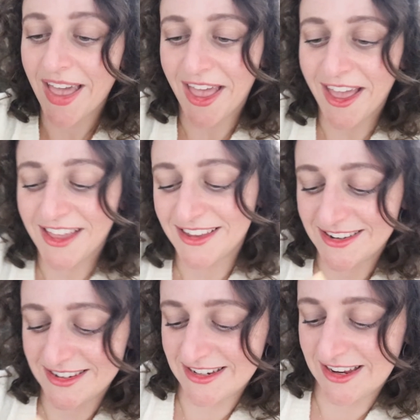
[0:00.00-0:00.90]

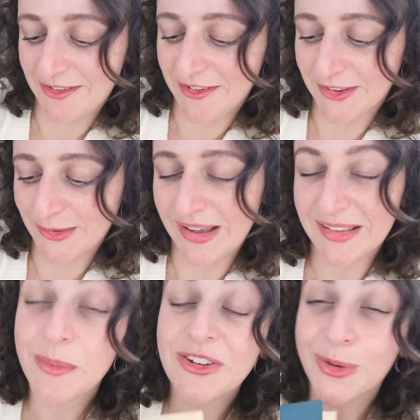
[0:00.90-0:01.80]
and it was
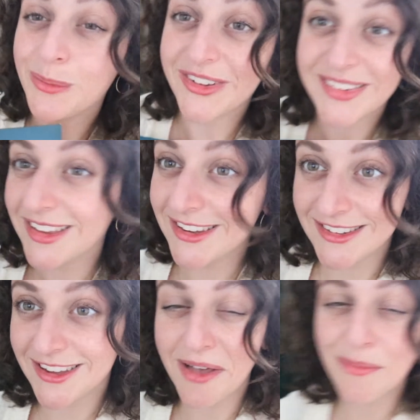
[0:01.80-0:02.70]
quite special because he
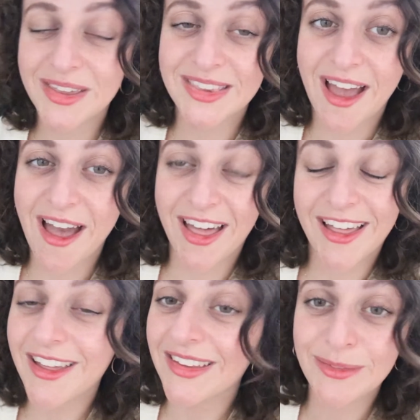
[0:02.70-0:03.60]
didn't tell that
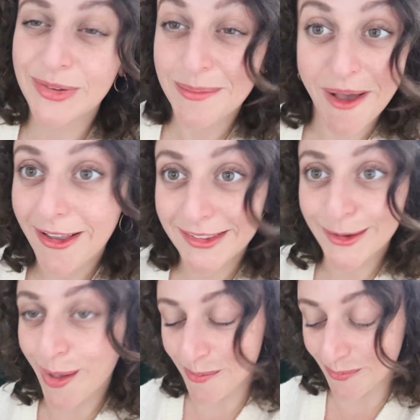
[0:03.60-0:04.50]
there was a parcel
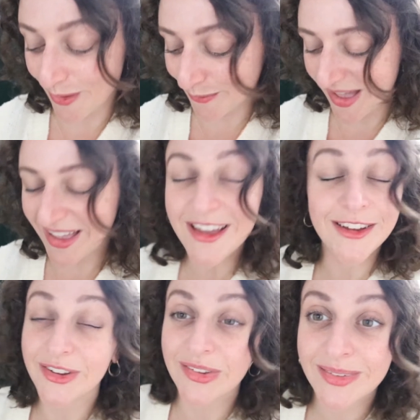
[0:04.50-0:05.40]
coming my way. I
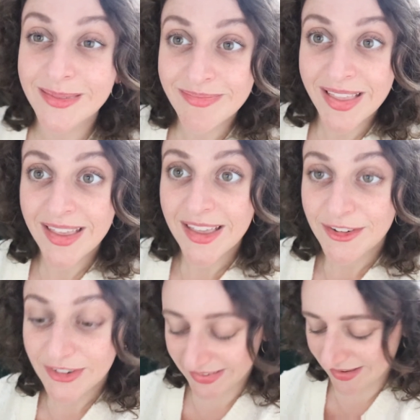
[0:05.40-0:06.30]
just
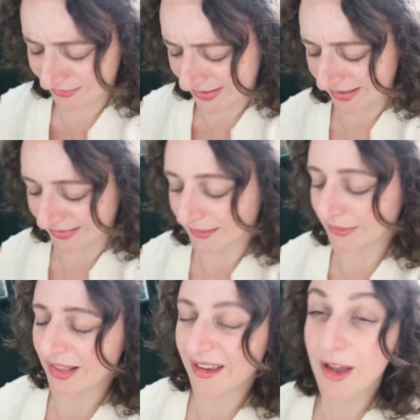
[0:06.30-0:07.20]
received this and I
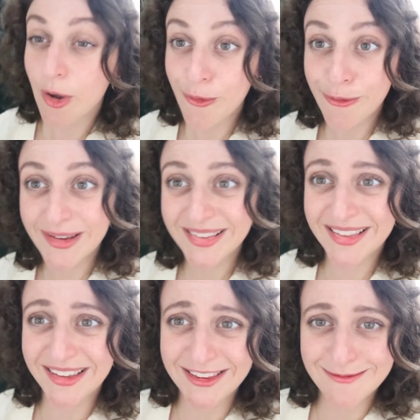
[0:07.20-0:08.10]
was like, who is
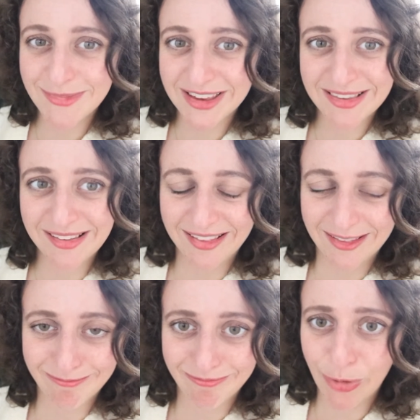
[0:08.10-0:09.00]
sending me this
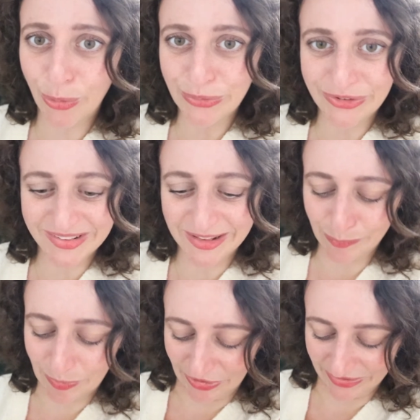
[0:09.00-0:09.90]
gorgeous little
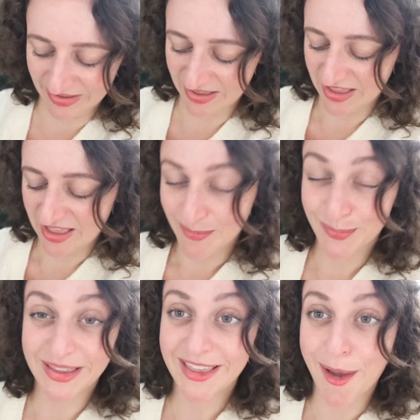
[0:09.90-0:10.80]
book?
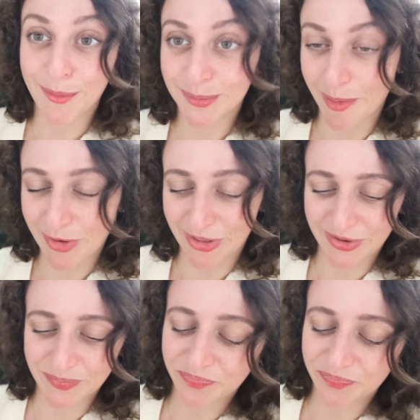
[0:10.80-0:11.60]
But yeah, it was my brother.